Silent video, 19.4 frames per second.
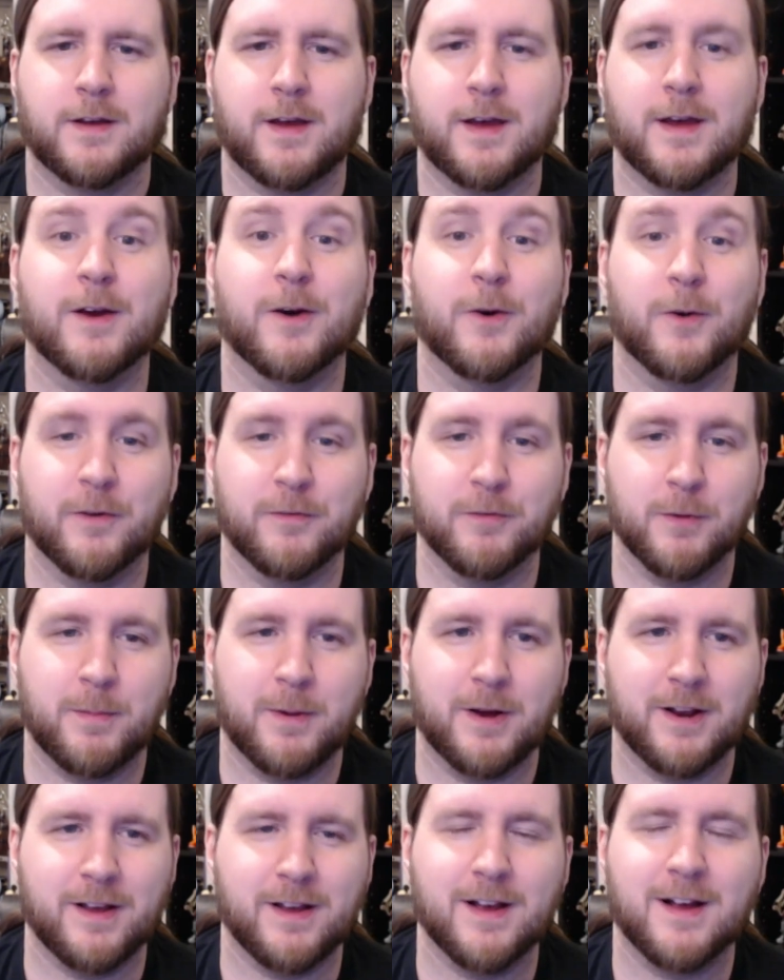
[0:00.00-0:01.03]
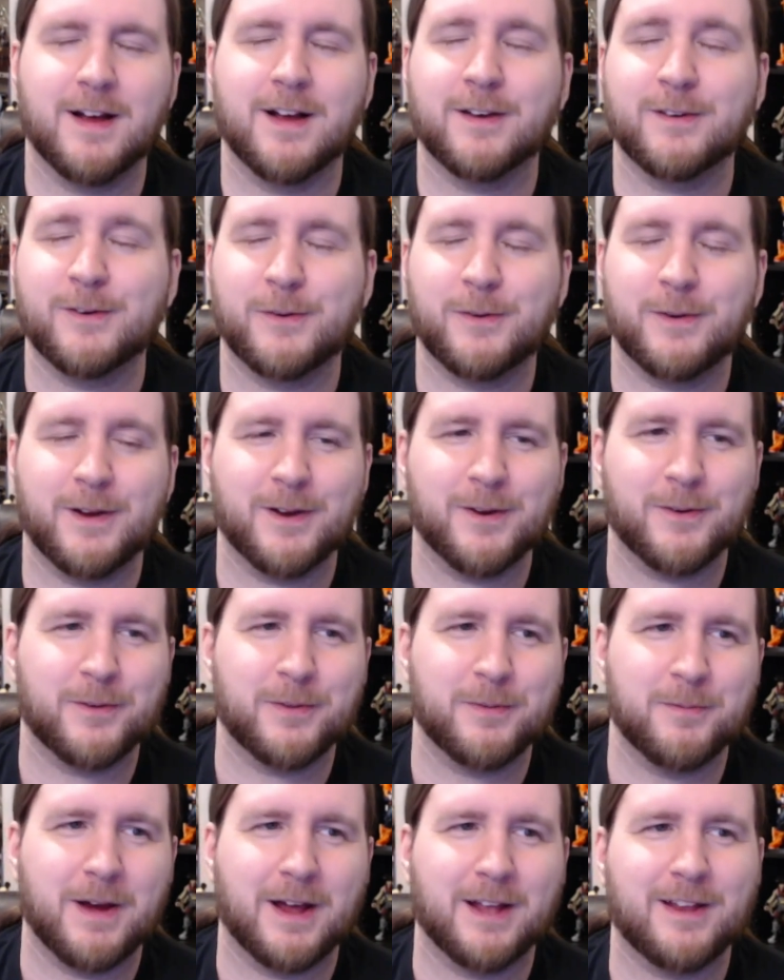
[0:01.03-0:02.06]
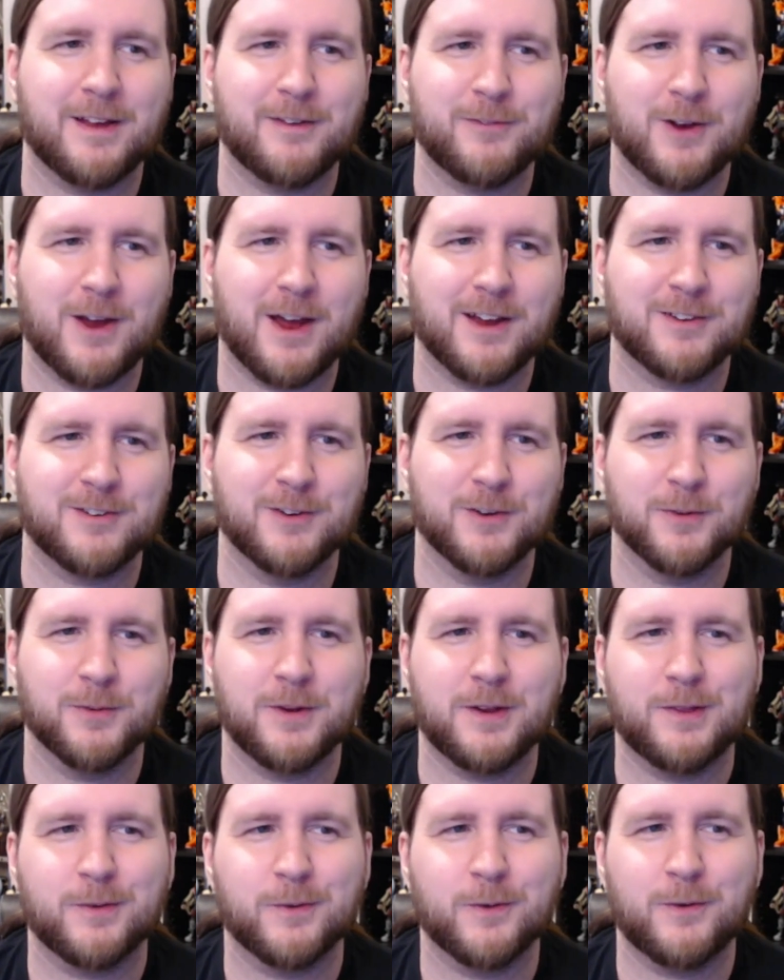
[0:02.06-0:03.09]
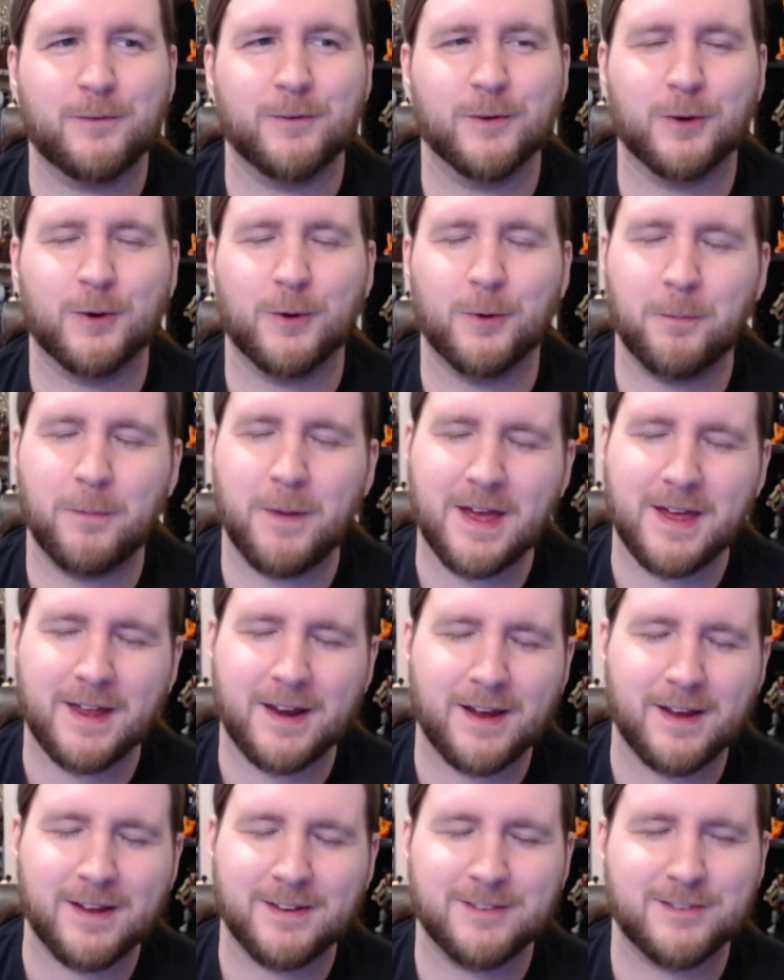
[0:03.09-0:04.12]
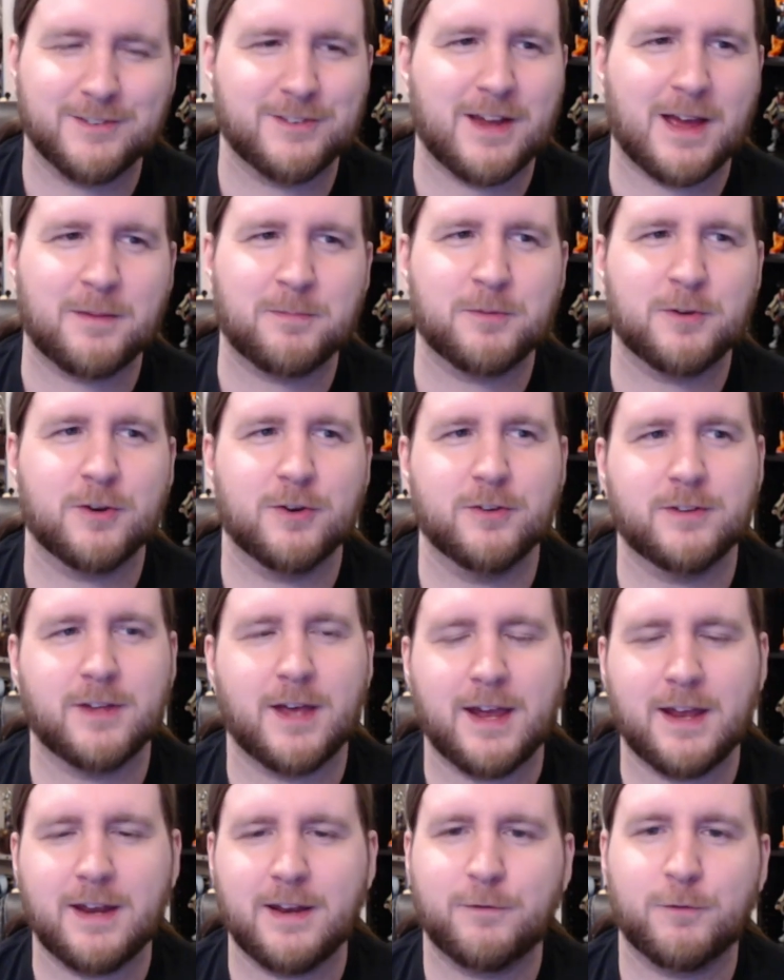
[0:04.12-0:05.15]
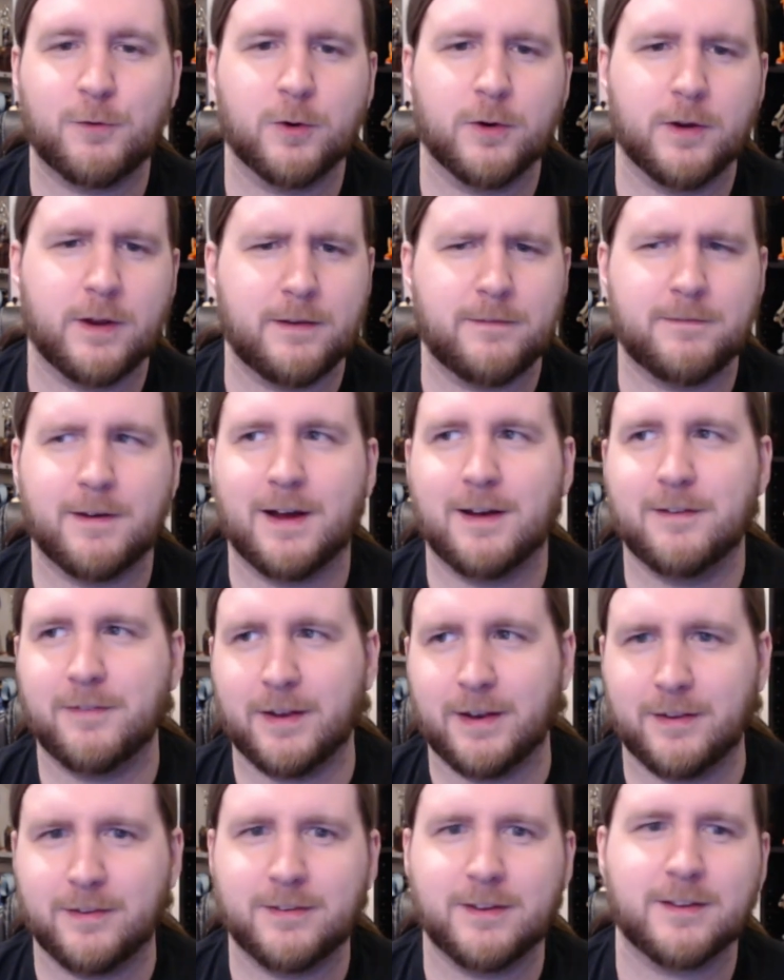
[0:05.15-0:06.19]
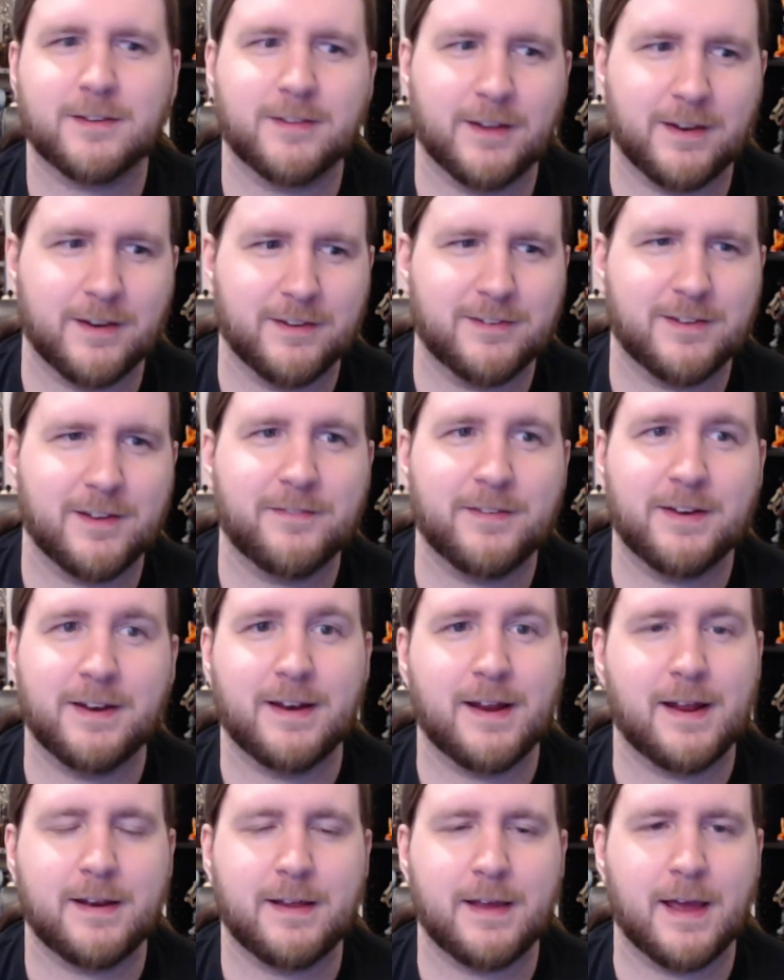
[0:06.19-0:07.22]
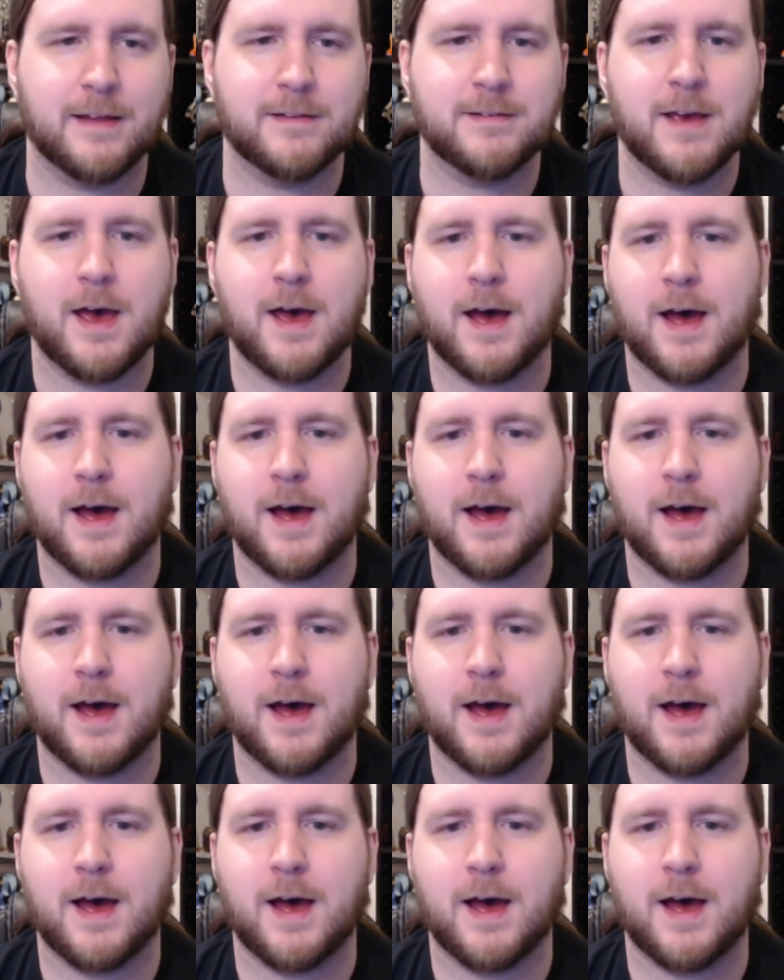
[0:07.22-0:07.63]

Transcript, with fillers: Heyo everybody, Haku here with my live reaction or read through for Kubera chapters 84, 85, 86, 87, and 88.